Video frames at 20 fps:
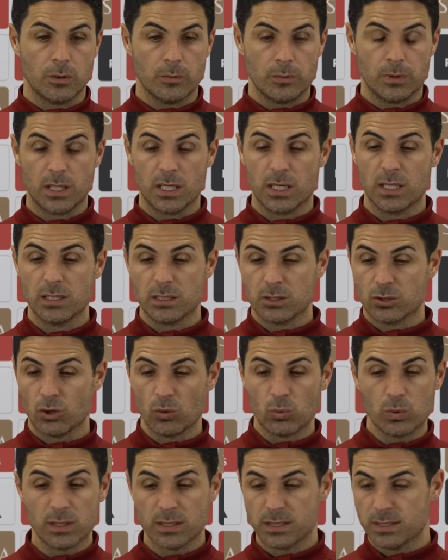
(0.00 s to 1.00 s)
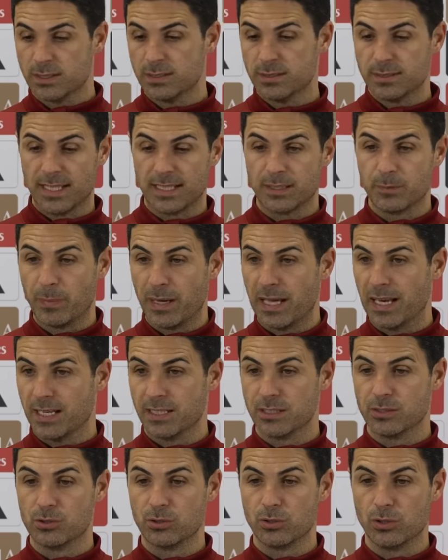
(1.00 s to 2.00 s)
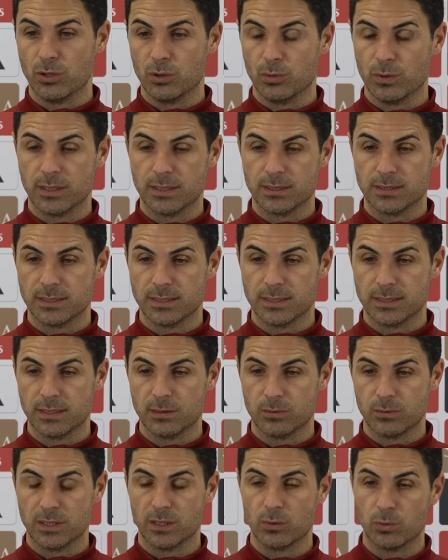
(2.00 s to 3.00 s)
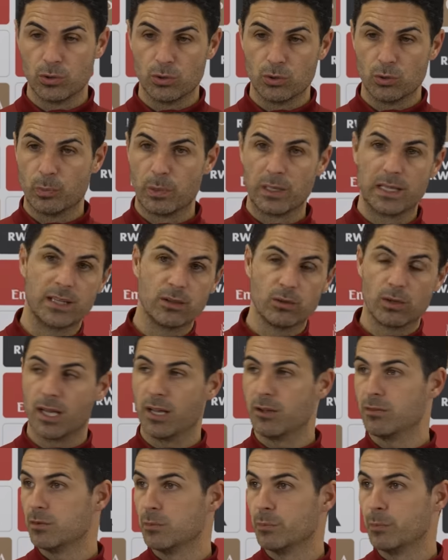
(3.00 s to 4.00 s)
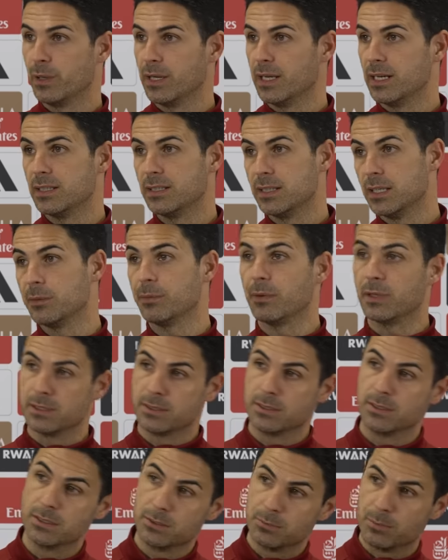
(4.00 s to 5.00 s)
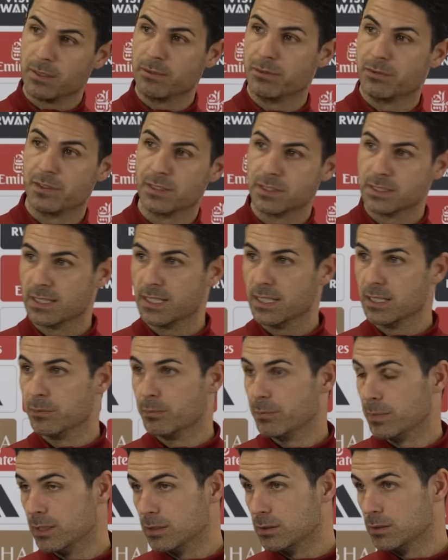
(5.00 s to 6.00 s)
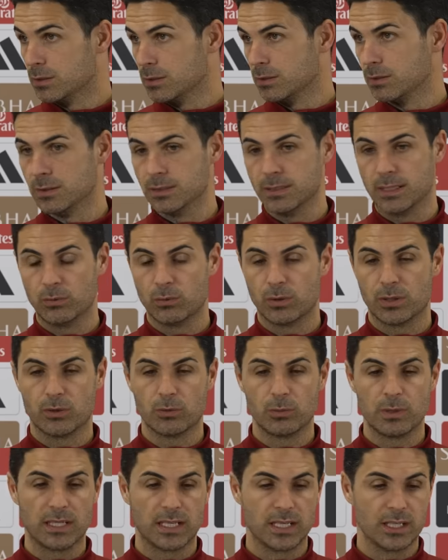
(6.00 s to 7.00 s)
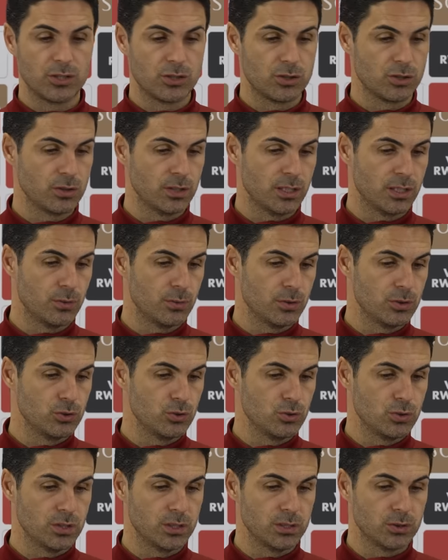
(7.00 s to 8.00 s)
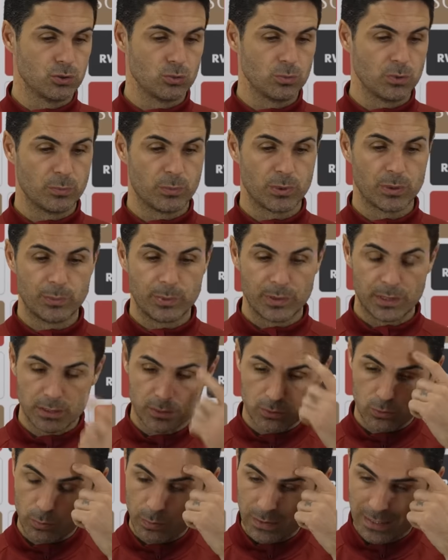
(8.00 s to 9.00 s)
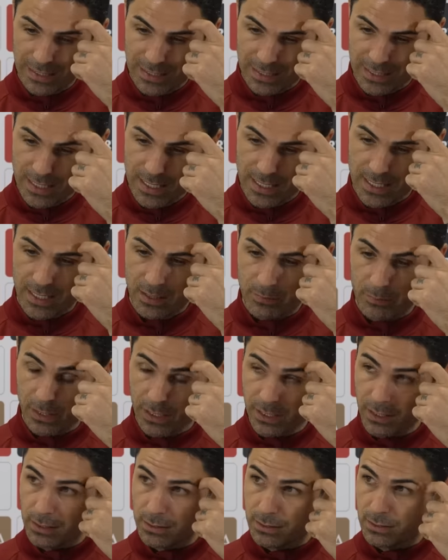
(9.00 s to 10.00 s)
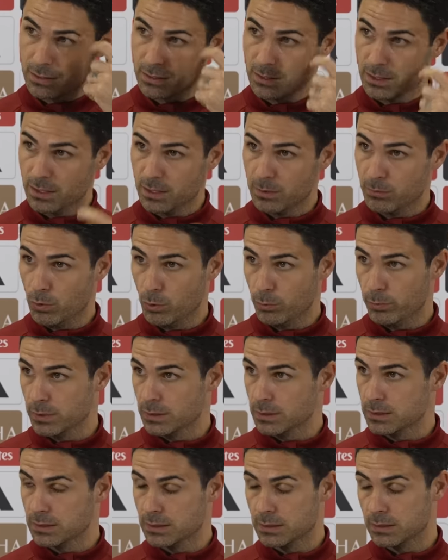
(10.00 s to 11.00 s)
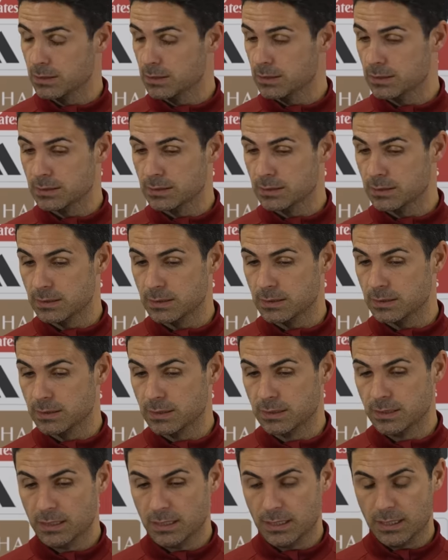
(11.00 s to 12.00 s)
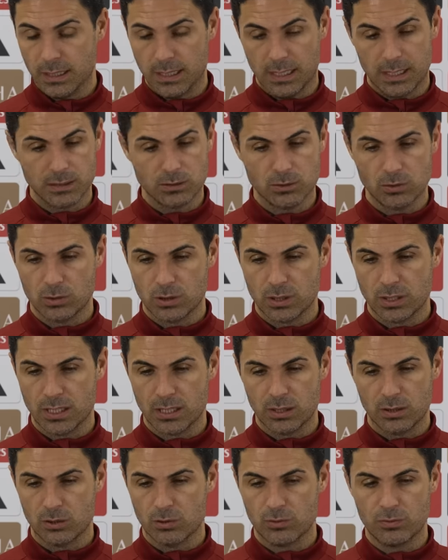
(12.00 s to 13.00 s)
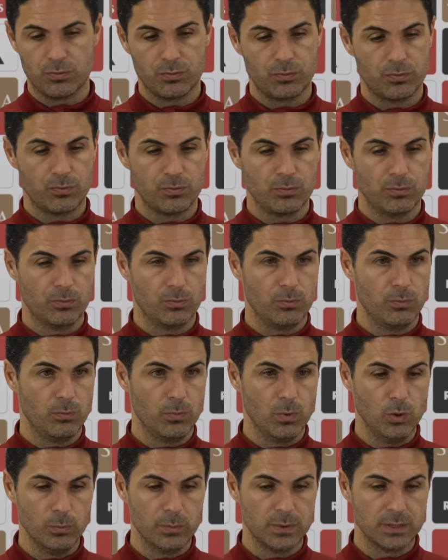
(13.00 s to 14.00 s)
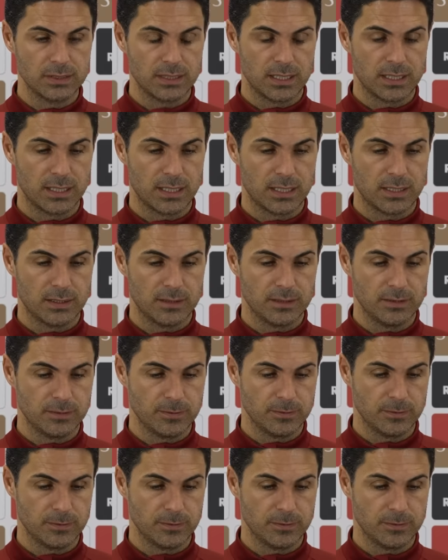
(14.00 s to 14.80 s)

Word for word: Yeah, it's always that balance, you know, and uh, when then when you play and you haven't played, yeah, but it's my first game, but uh, our obligation and our duty is to be prepared to play any minutes in any moment, and uh, and you see a lot of moments that are